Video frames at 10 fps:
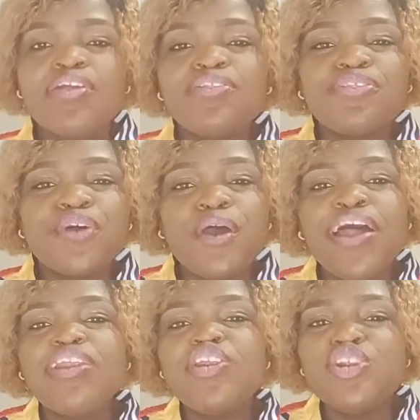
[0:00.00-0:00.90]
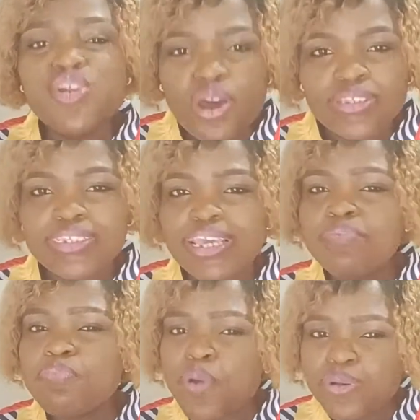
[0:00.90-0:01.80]
they are not
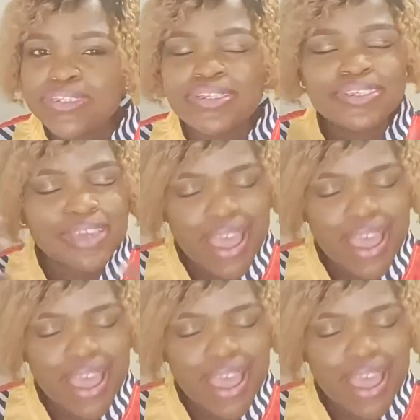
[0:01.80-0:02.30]
important